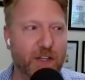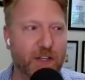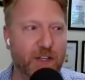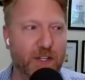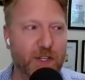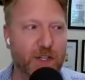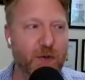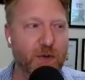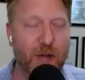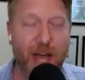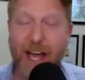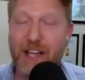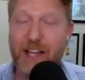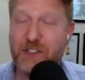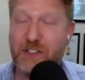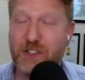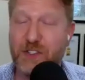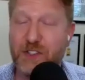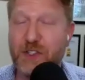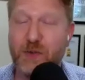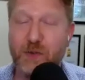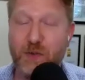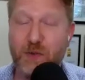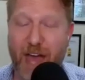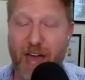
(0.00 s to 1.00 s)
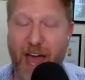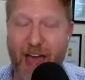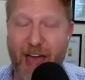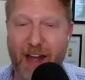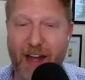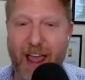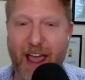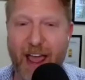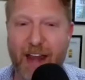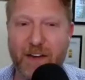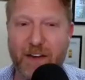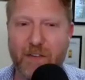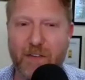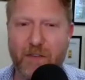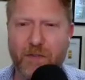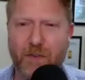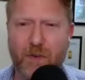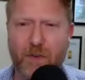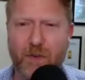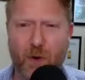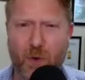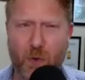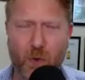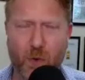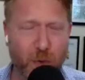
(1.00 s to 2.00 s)
You guys do that. And
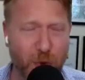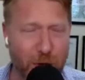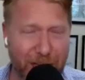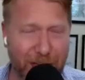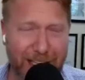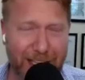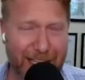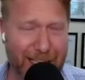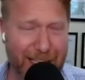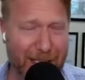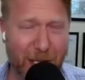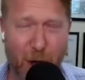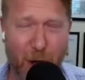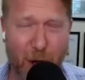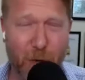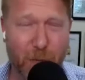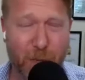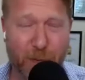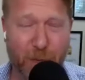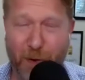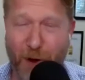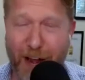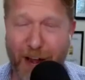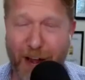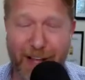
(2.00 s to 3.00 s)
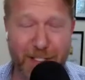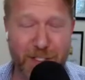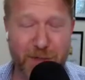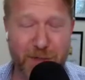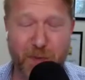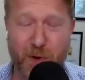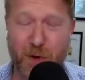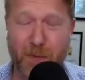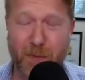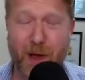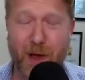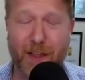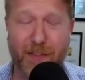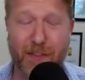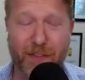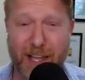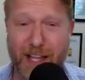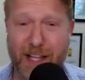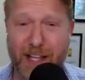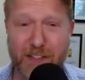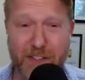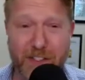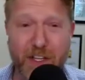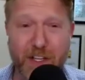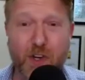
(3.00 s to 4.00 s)
for a mm-hmm. really low price per month,
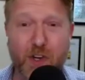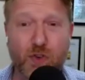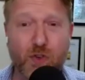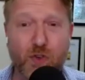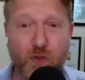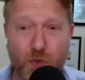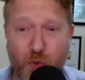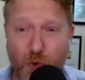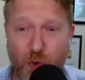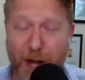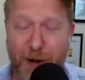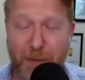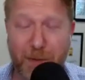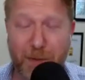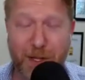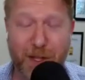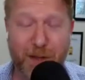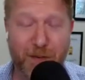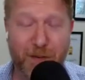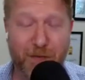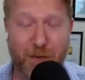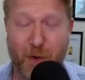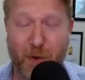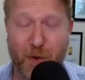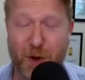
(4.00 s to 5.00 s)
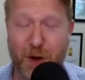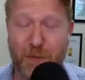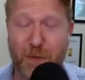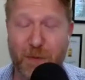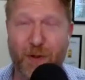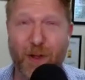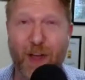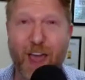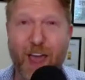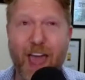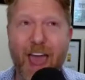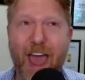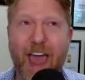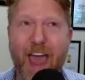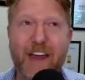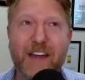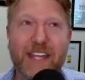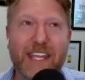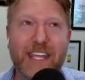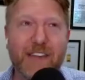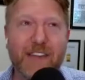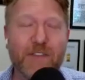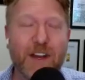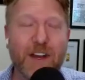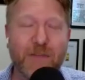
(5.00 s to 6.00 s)
like it's incredibly affordable. And
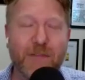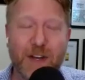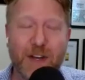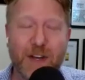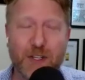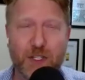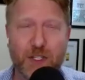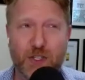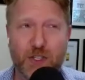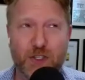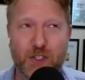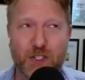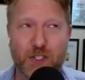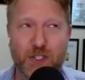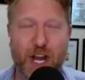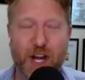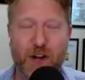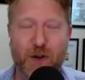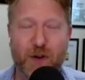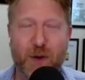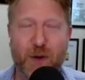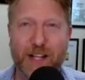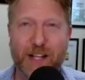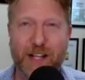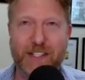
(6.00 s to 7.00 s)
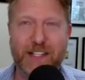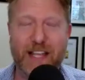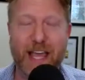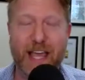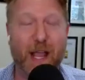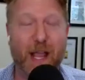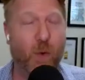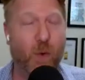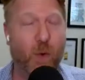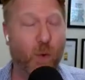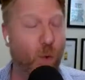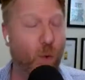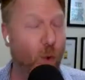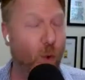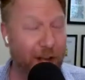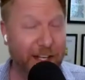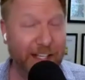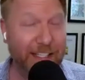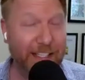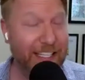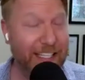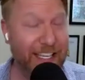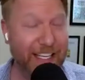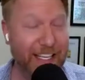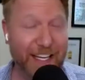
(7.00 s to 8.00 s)
even if it just generates like
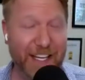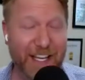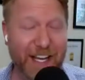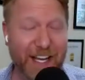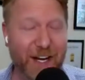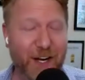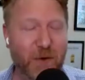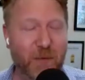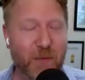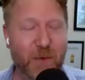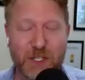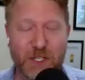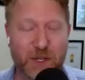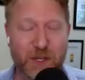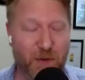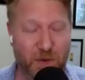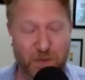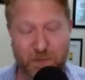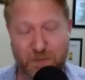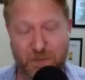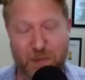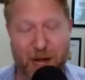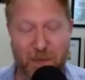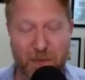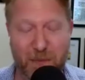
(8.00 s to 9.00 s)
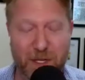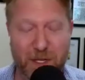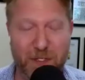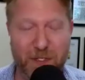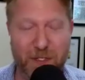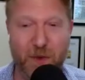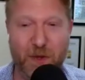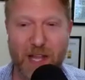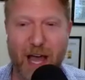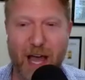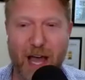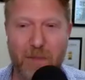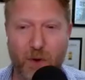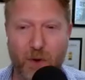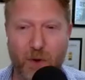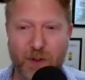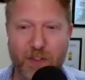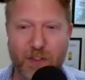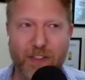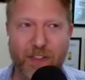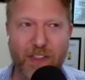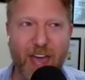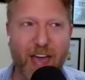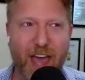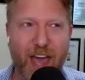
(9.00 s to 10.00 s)
one lead a year, which it'll probably do a lot more
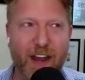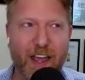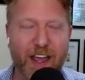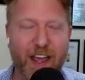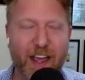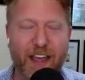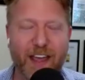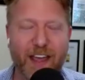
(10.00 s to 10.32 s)
than that,